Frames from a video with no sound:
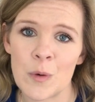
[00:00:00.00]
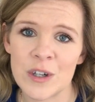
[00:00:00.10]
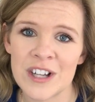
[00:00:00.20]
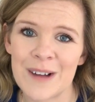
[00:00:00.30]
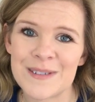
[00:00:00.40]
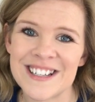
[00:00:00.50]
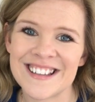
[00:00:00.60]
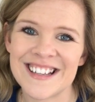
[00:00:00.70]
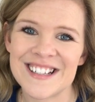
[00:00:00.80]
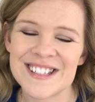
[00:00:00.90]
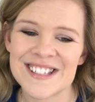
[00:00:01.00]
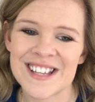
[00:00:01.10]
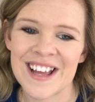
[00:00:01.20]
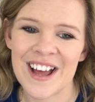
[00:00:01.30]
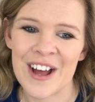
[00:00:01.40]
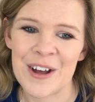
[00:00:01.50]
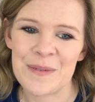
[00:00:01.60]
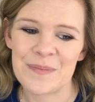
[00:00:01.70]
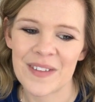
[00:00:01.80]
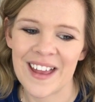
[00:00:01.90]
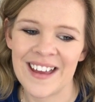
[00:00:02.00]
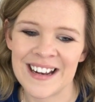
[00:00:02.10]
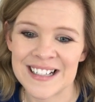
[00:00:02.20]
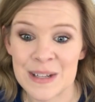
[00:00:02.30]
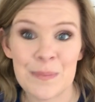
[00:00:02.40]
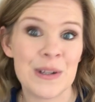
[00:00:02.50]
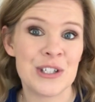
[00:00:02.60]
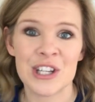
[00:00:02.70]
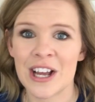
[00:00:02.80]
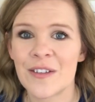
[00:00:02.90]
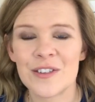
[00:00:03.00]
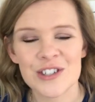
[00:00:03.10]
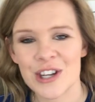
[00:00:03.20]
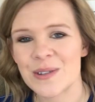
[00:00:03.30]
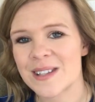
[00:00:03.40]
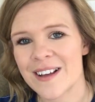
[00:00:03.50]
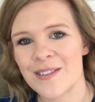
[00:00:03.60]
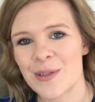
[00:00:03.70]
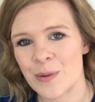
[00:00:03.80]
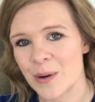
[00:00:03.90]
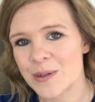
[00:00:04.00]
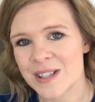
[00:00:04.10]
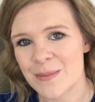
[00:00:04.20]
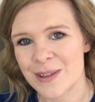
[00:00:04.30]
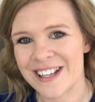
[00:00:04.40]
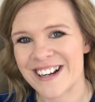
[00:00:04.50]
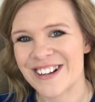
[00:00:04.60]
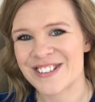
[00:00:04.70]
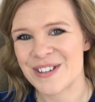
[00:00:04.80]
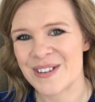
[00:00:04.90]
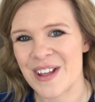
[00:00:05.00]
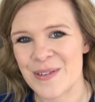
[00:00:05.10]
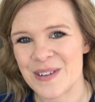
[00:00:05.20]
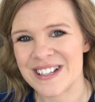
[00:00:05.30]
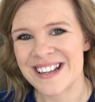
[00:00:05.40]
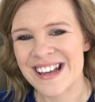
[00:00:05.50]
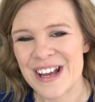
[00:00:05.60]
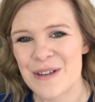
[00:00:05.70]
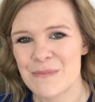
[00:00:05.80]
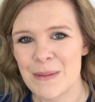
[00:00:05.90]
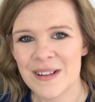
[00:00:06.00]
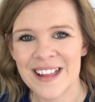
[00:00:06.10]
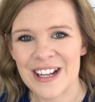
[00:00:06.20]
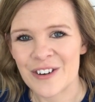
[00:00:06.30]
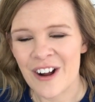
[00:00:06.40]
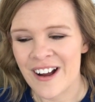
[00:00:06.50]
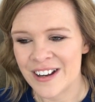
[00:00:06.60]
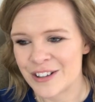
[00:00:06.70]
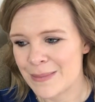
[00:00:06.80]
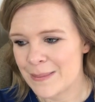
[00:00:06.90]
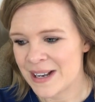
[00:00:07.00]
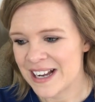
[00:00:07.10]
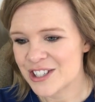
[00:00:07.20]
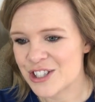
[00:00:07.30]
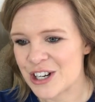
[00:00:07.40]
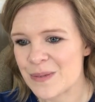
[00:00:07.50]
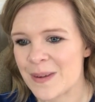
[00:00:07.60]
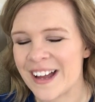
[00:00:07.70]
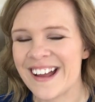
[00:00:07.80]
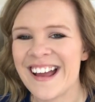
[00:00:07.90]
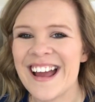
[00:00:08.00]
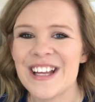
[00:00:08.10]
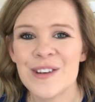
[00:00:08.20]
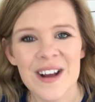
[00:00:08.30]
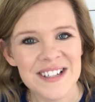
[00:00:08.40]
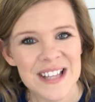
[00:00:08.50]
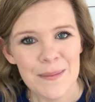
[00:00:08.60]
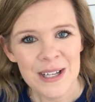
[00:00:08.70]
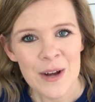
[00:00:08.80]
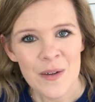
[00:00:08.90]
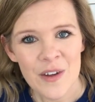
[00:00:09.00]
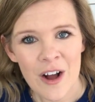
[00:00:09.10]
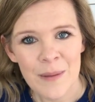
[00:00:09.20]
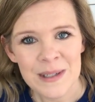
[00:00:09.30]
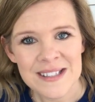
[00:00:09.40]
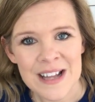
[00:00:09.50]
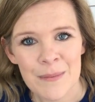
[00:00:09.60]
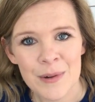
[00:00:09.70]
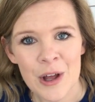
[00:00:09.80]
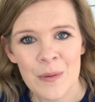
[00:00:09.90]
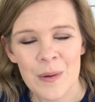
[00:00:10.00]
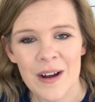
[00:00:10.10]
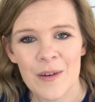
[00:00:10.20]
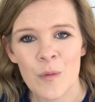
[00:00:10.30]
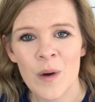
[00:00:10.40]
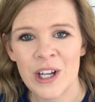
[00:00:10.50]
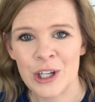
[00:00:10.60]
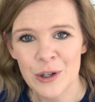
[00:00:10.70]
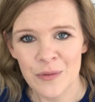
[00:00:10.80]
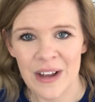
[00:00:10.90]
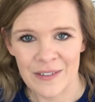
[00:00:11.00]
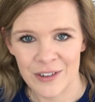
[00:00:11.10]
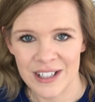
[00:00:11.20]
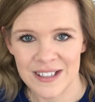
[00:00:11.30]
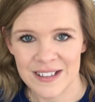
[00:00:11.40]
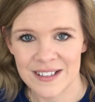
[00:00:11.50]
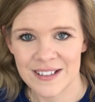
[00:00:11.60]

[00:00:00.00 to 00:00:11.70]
more top 10 lists. Um, and as I'm binging other shows, I'll throw some in there. I'll do another one maybe later on or maybe next year. But you guys let me know in the comments down below what your favorite